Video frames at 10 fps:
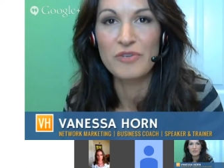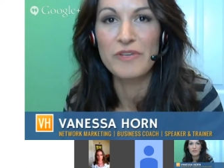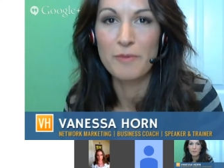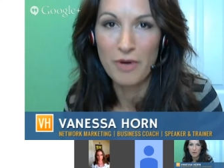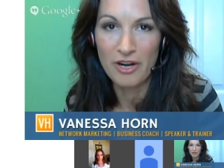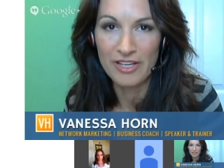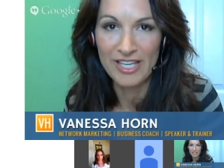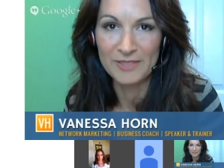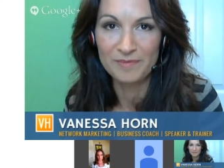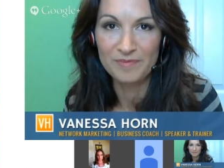you in the
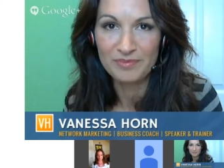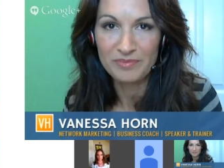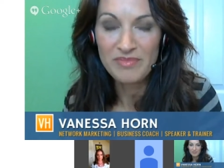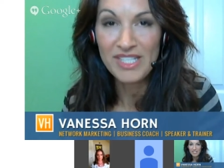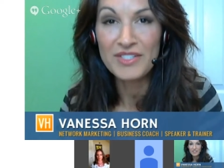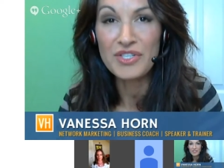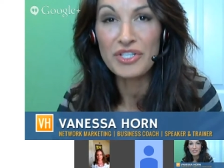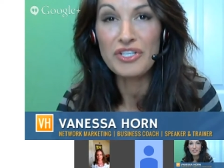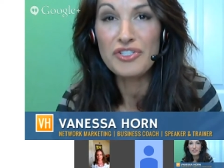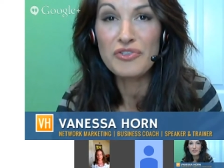market. So
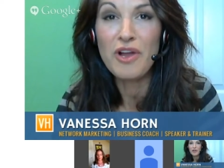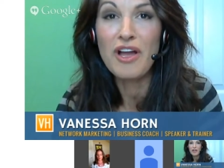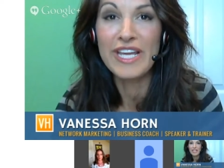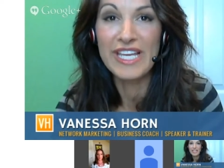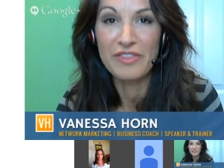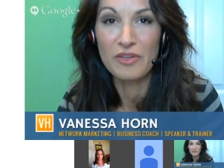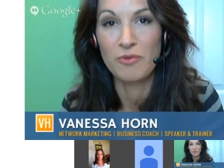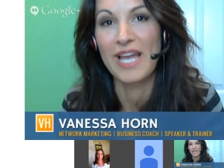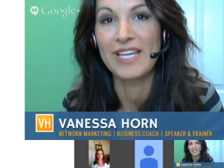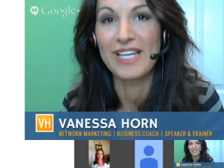you're drawing in the
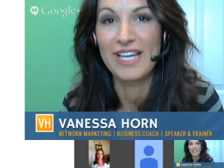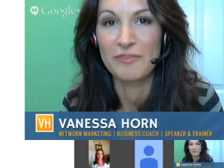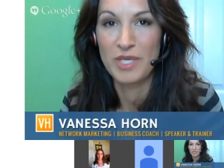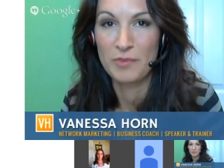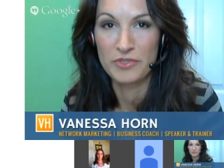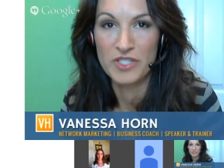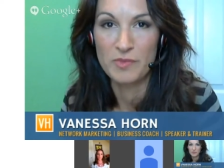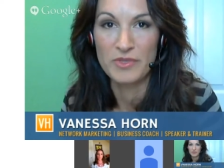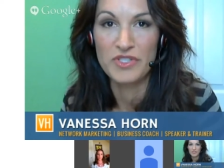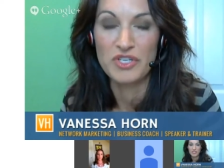right kind of people who are
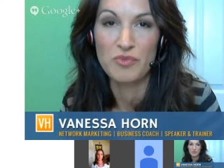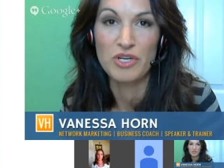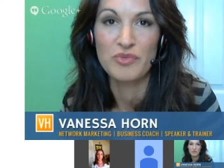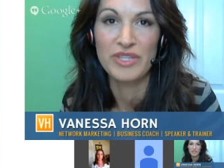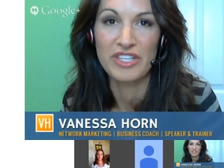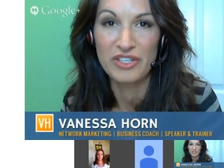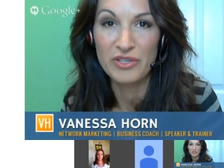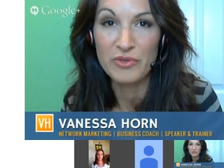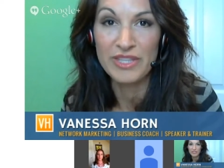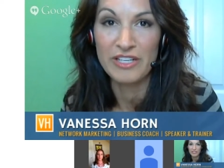supposed to work with
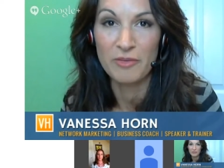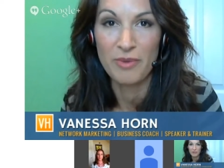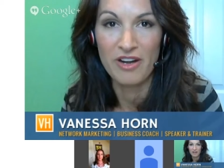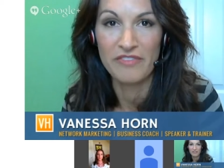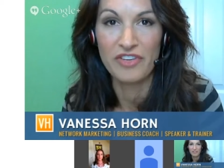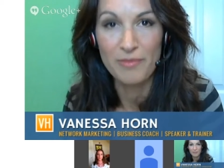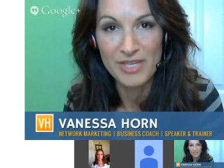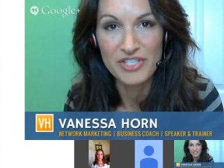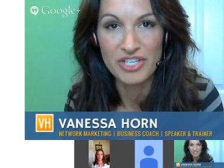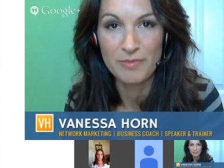you that are part of
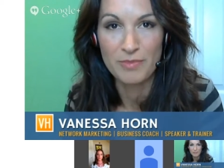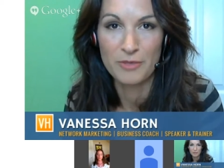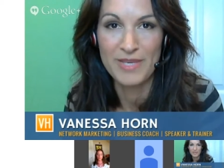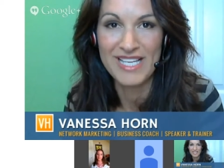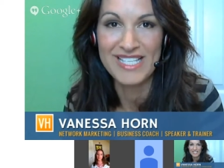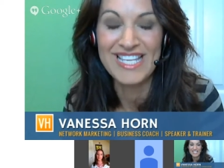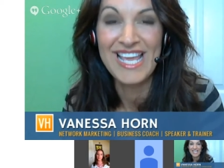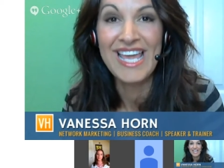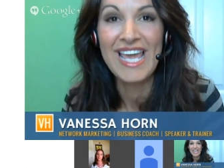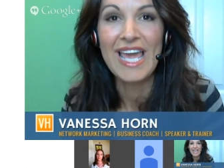your mission and purpose.
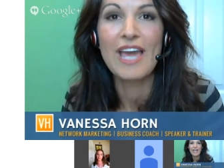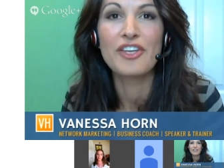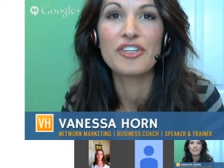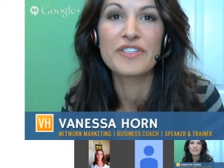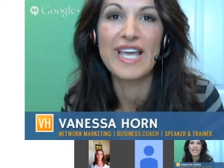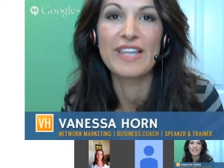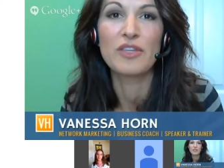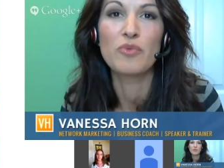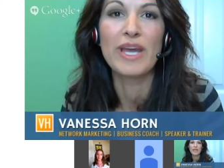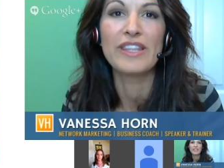And you're saying
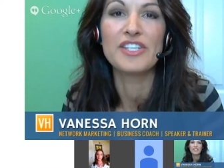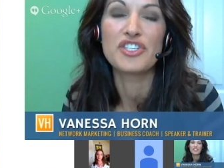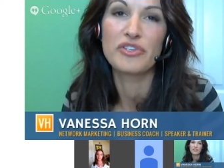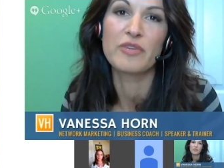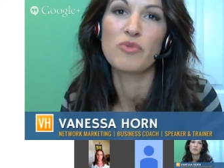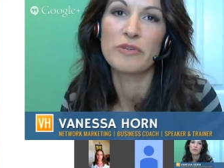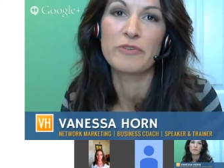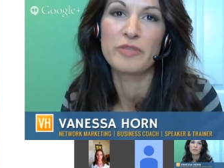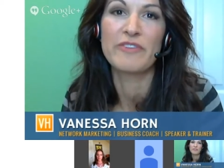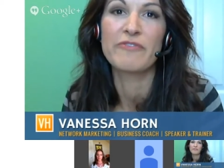the way that you can work
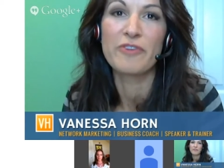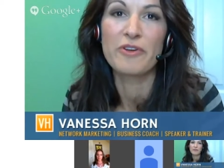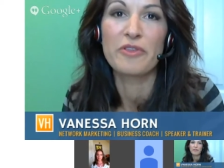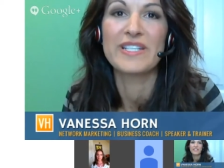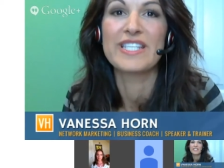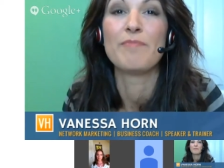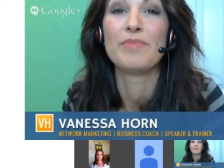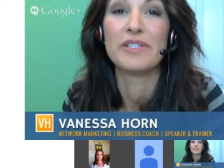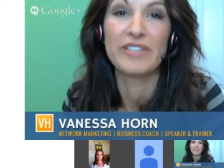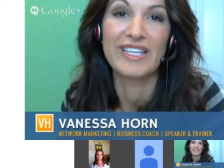with me further is I'm
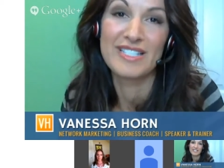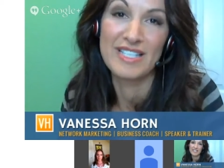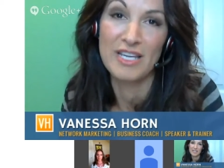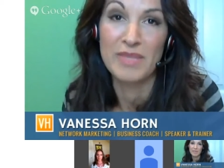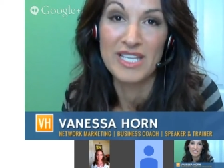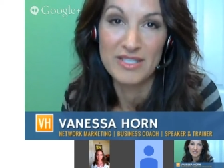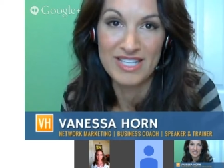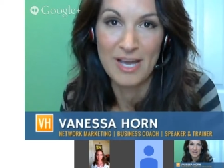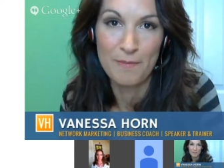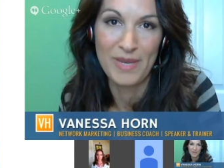building a team in this
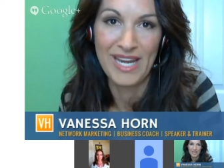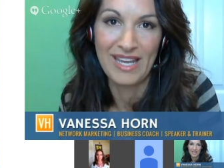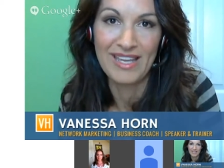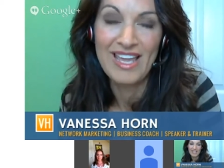company.